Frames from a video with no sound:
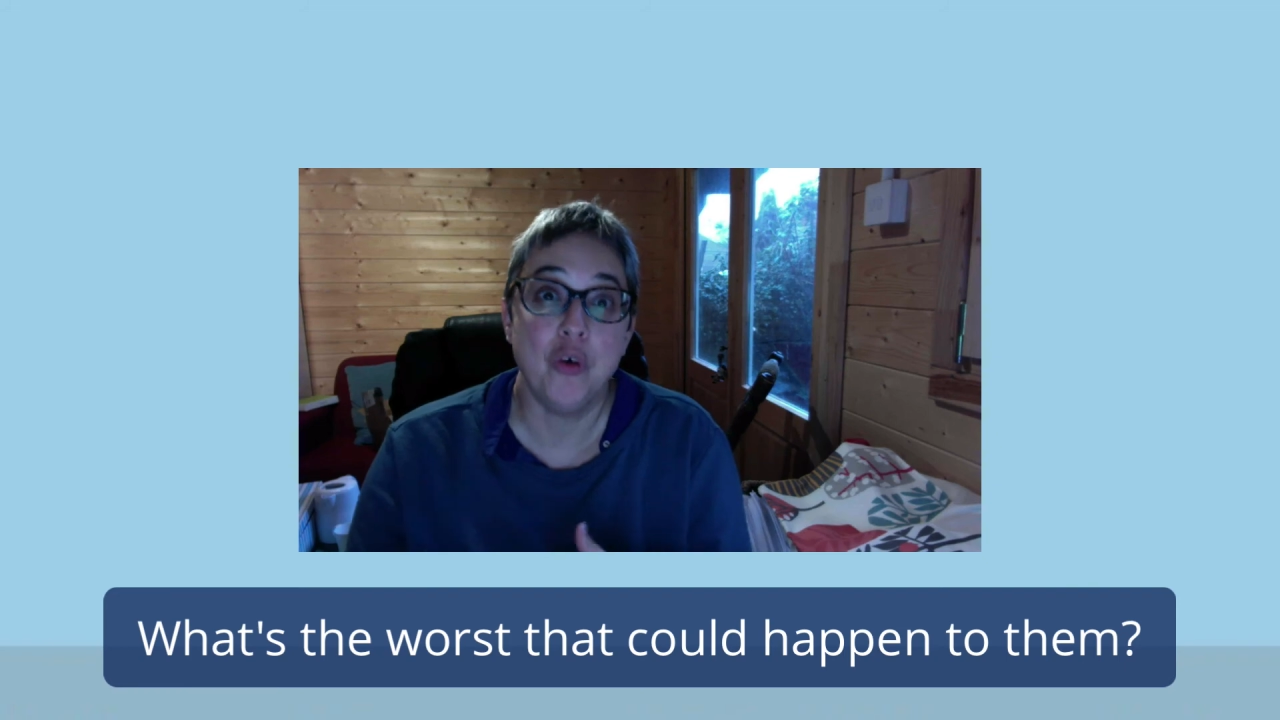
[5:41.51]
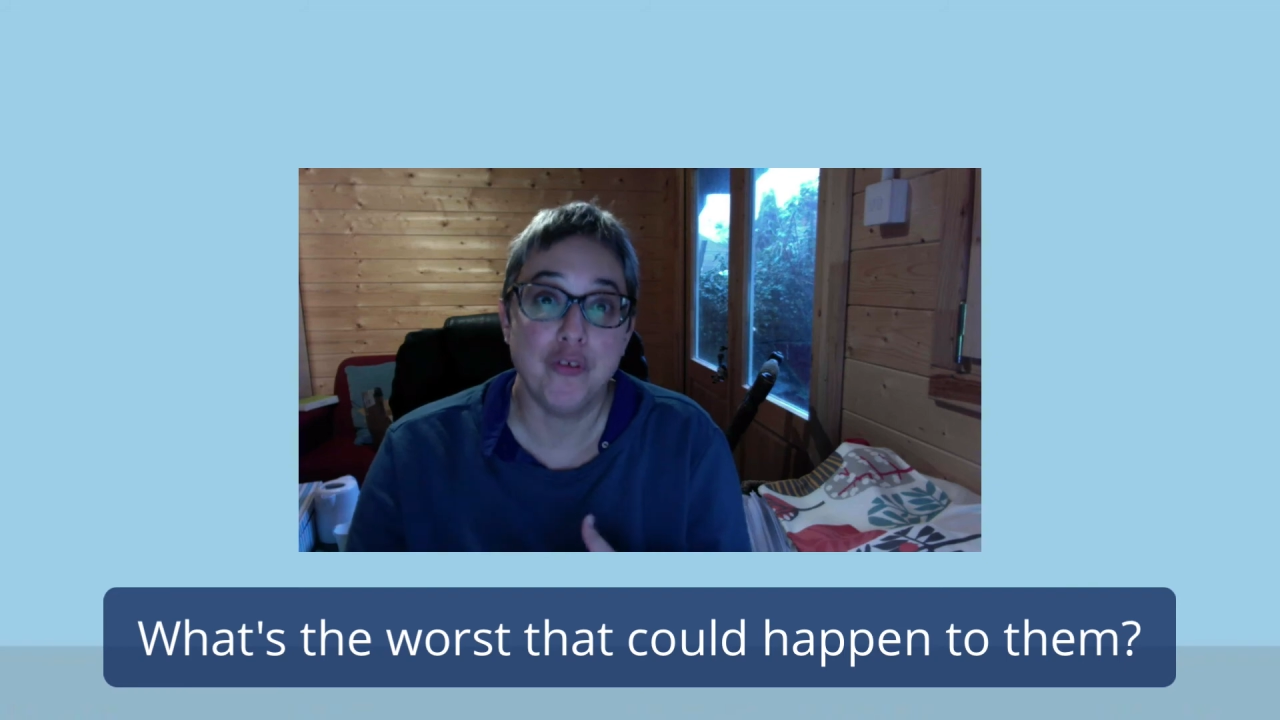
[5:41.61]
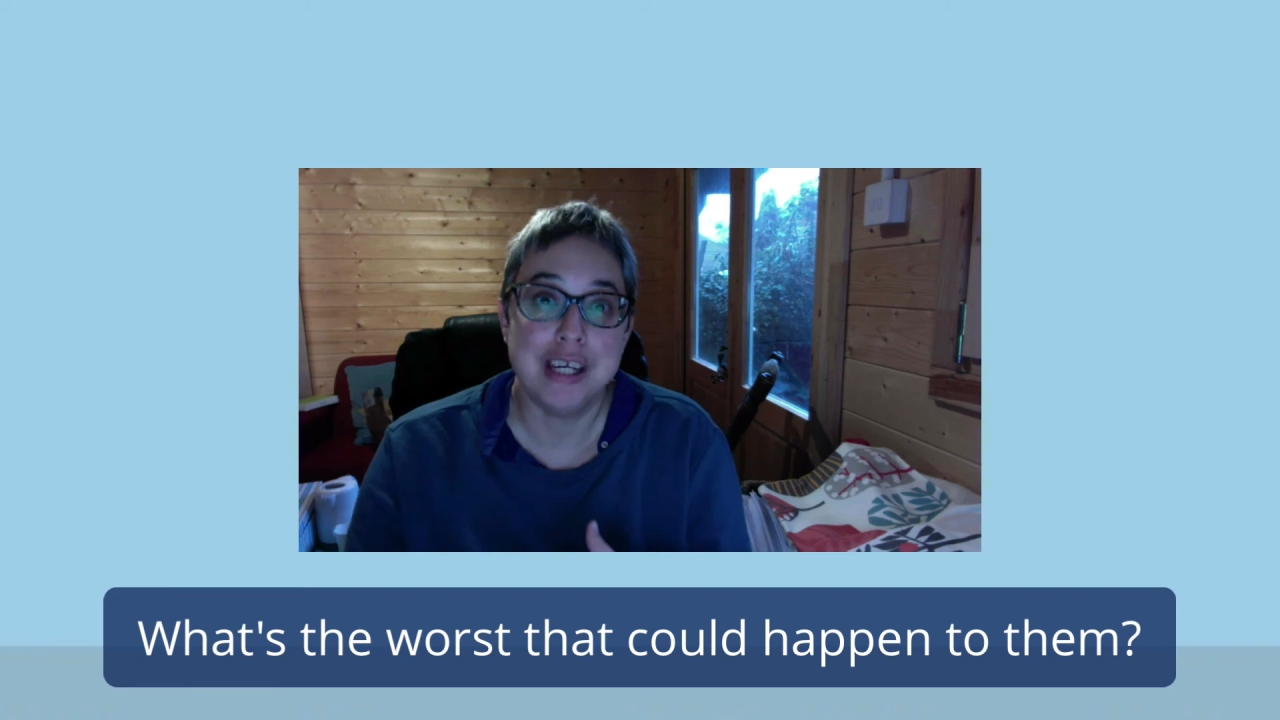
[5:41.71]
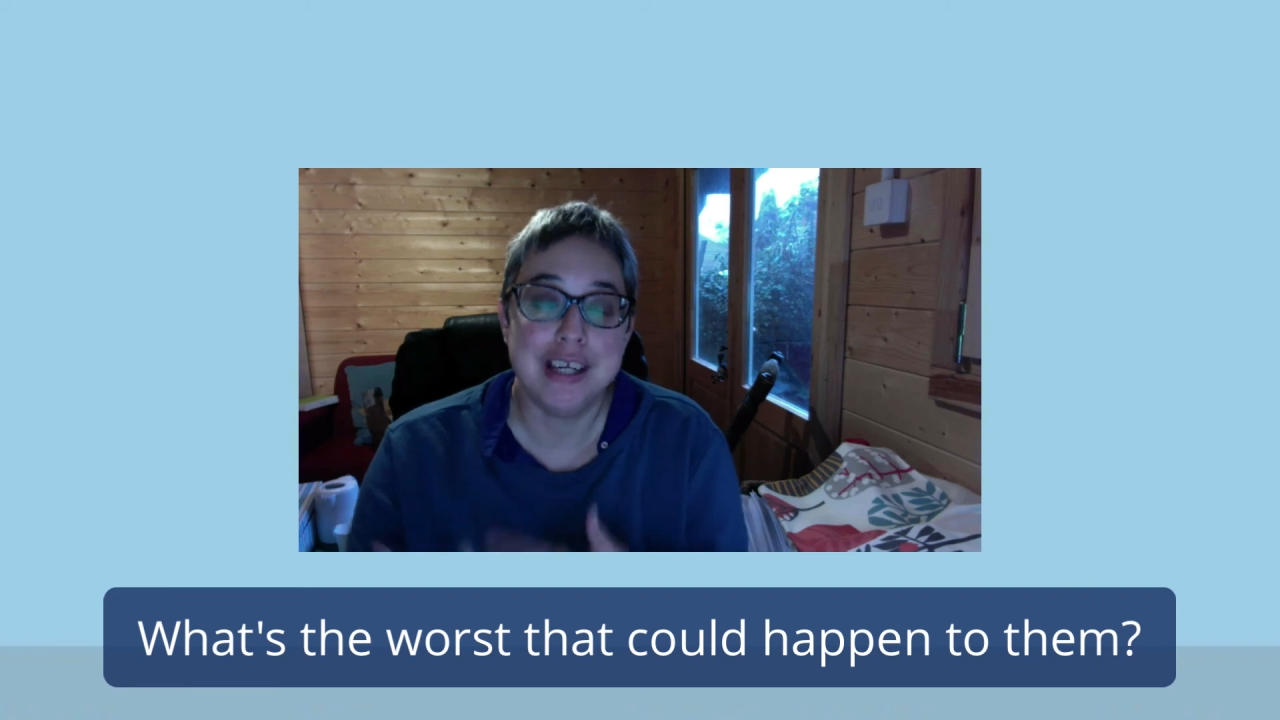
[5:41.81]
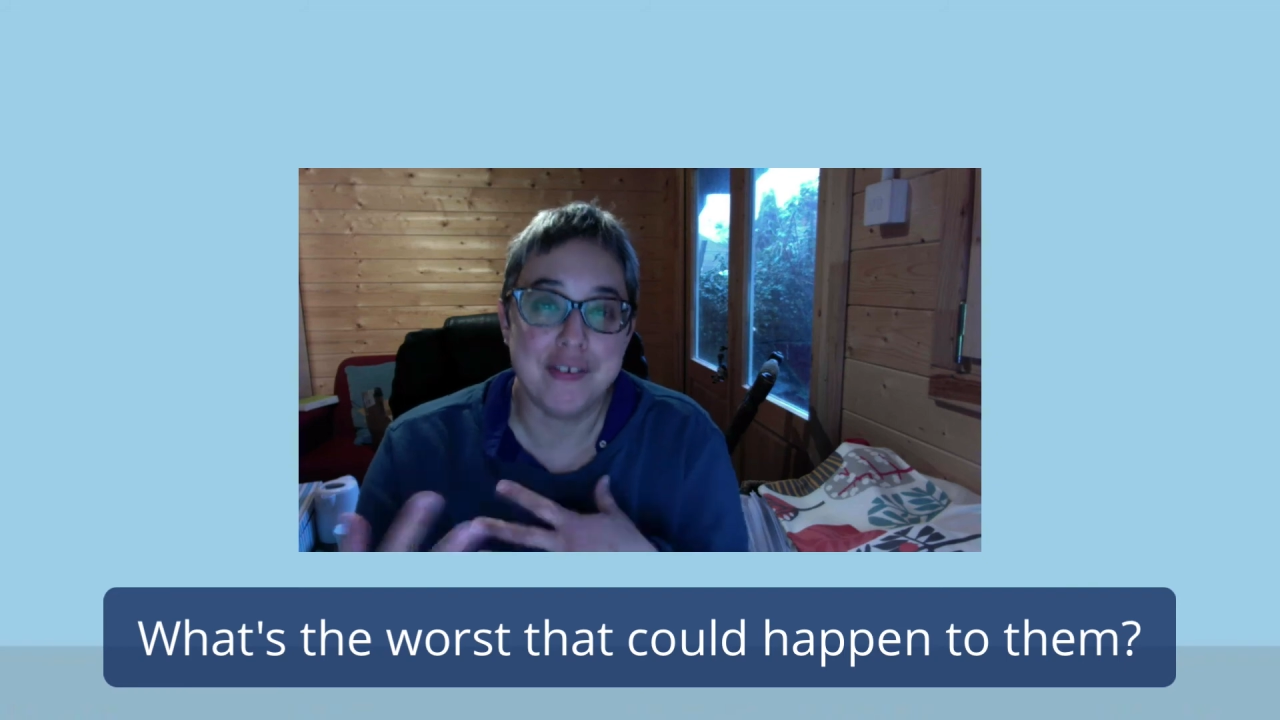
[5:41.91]

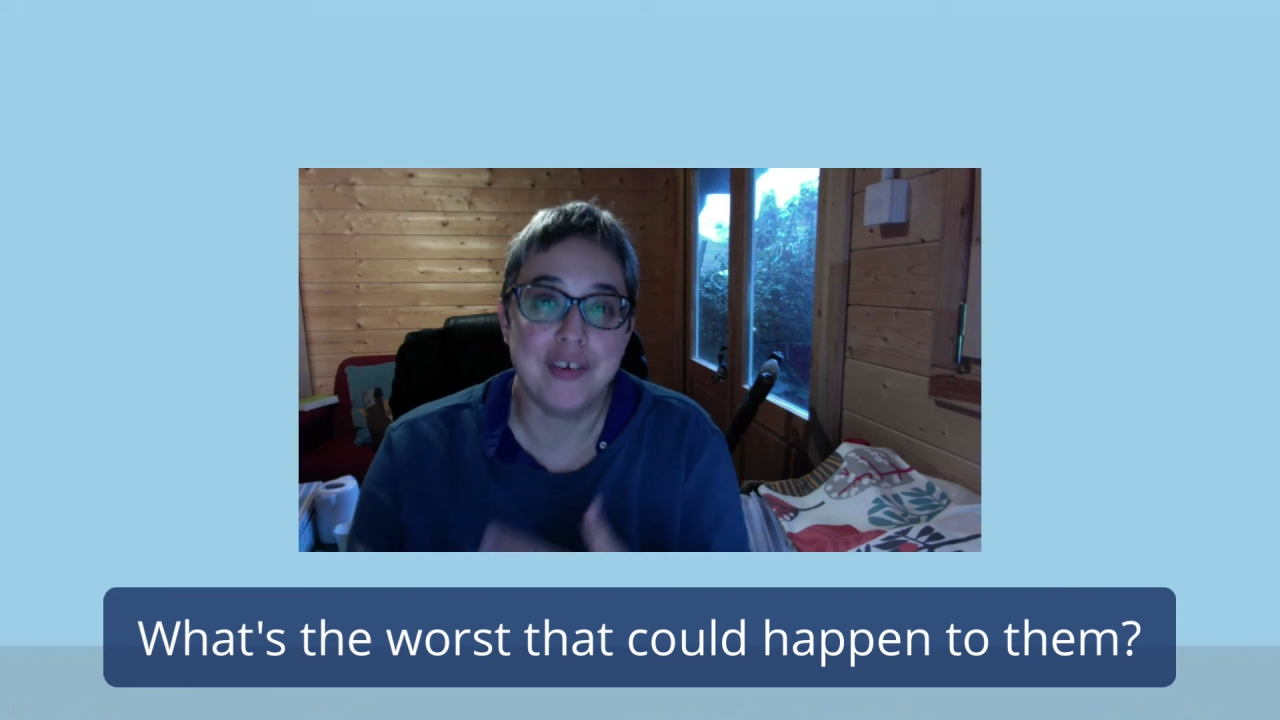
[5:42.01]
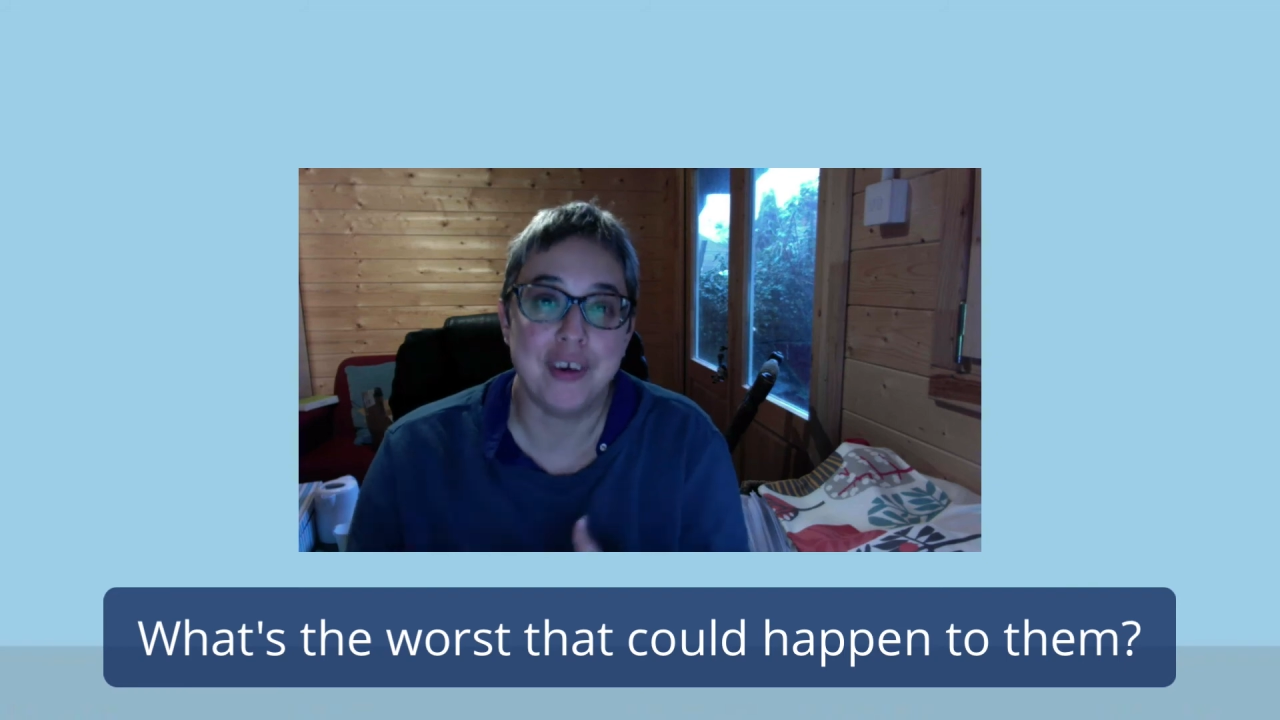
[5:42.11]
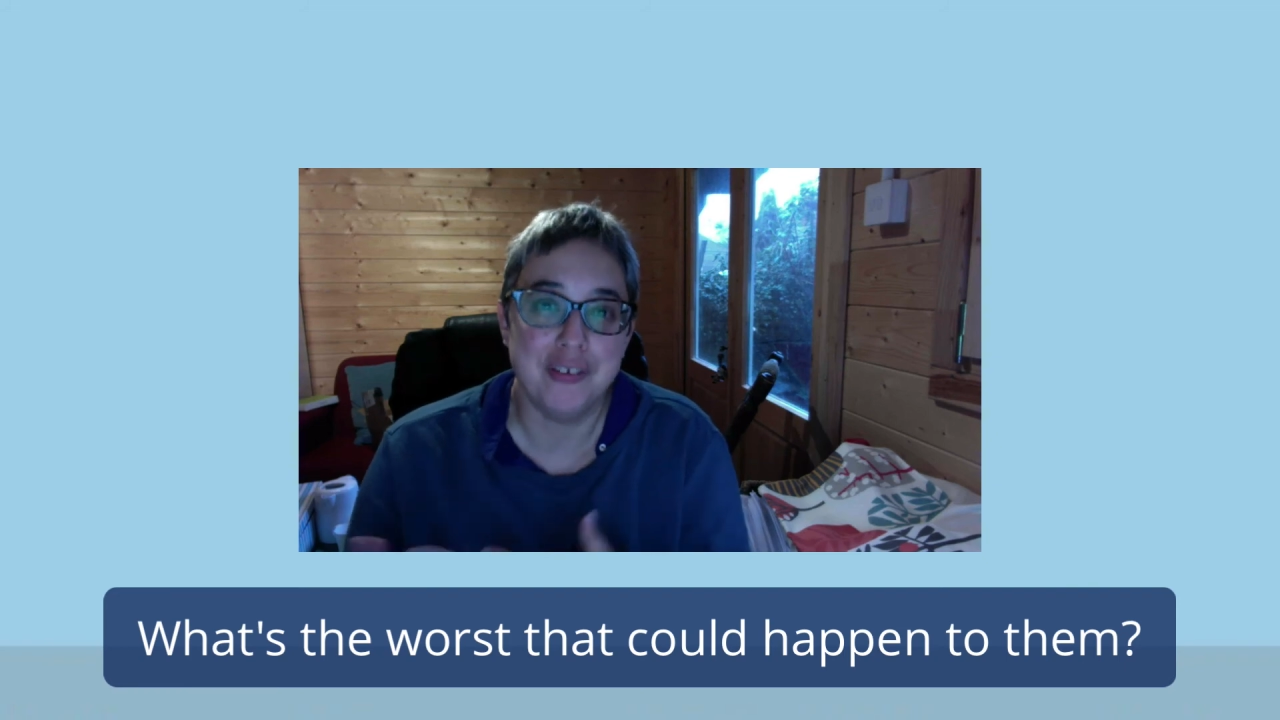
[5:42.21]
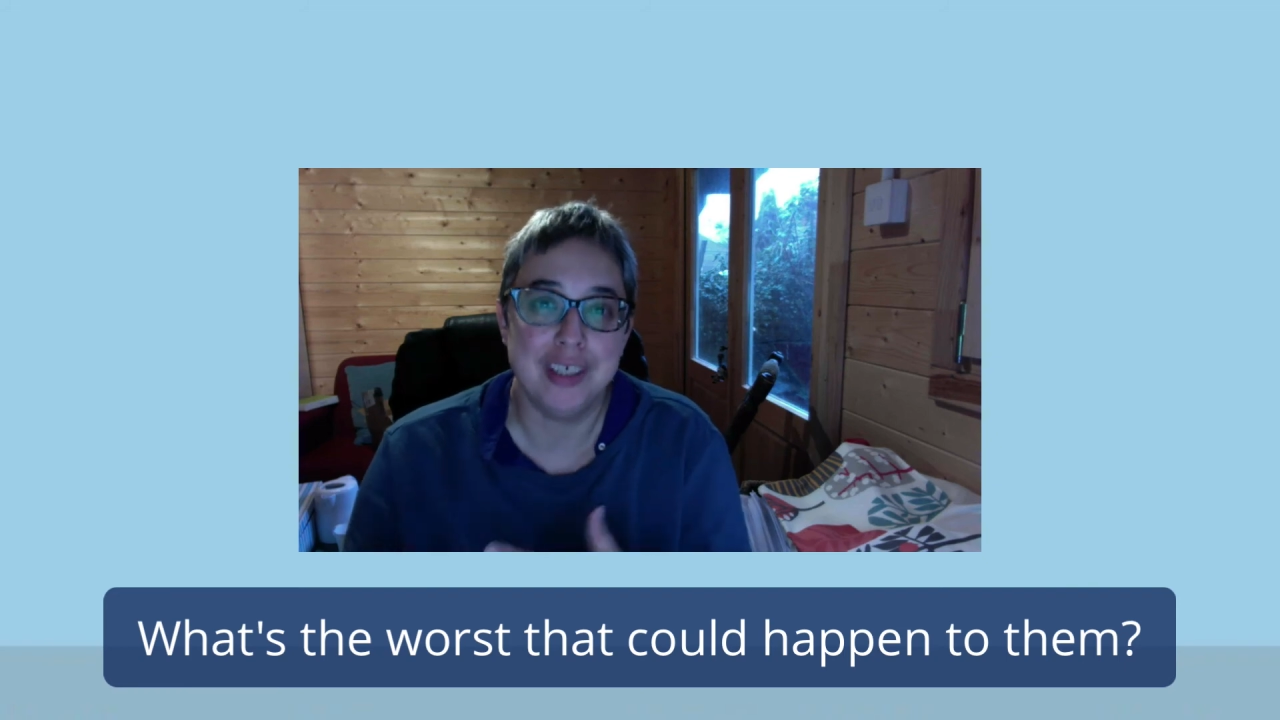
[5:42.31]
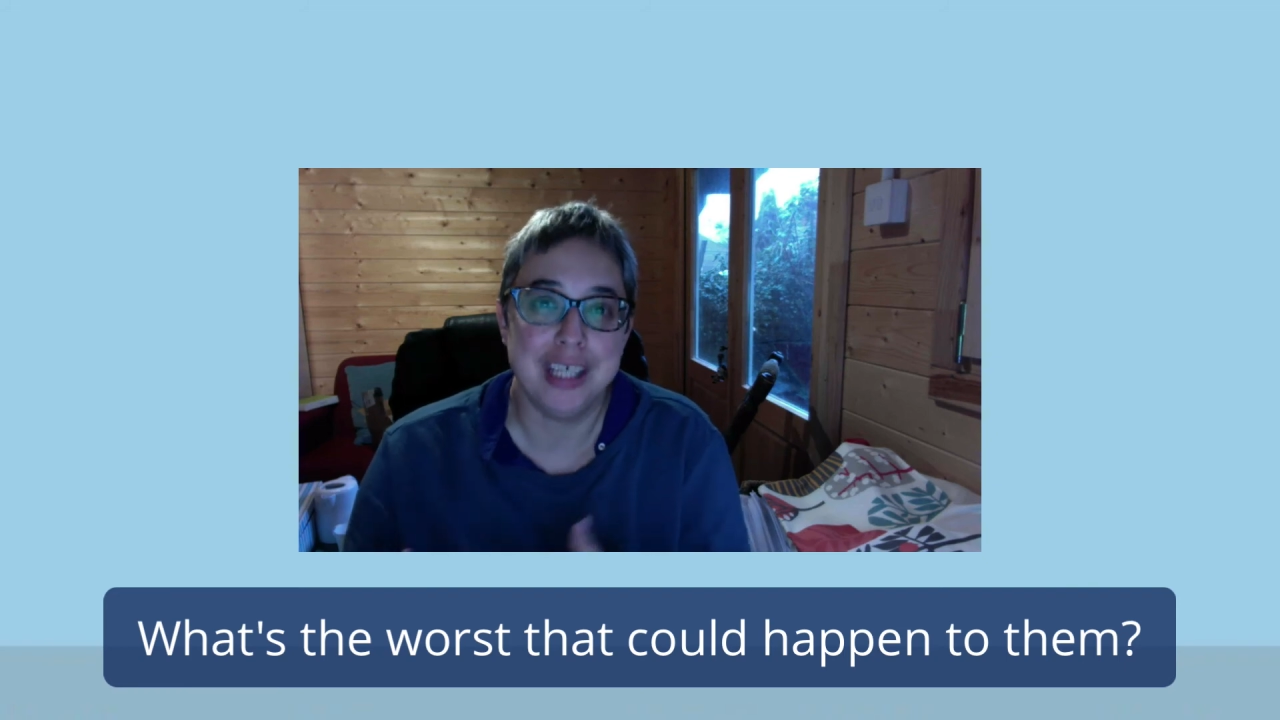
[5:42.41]
reader's going
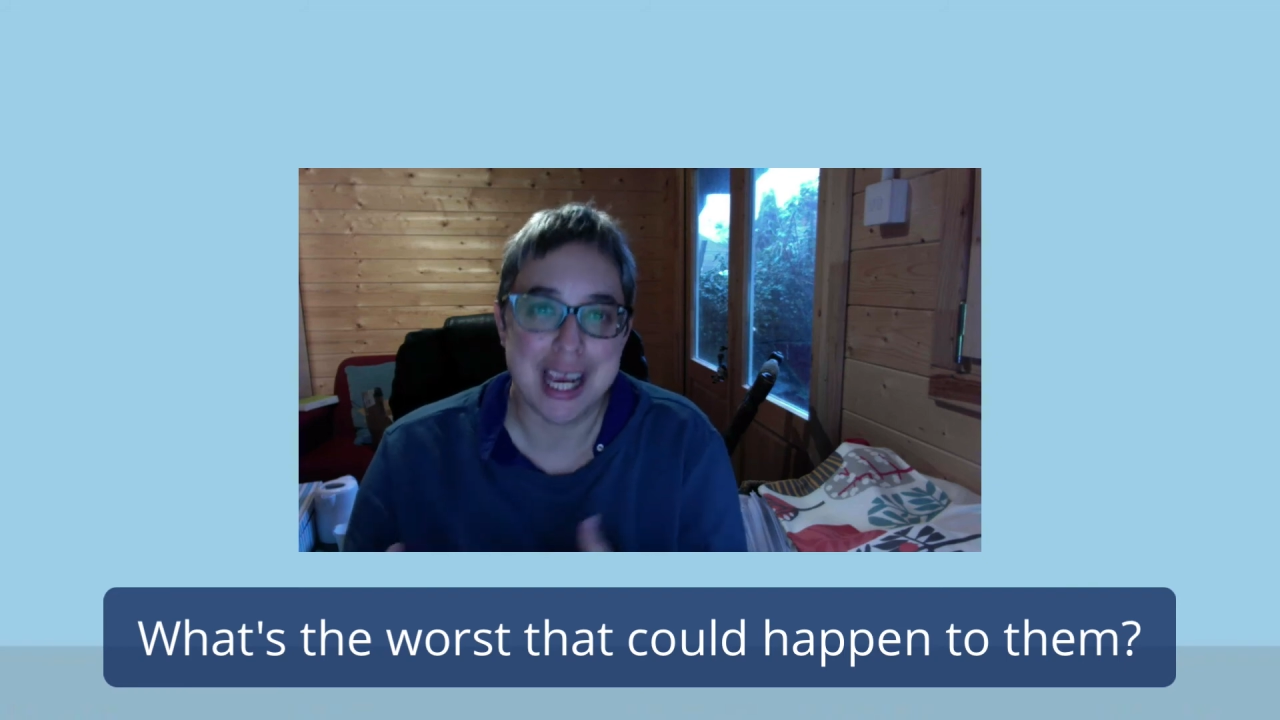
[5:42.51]
to get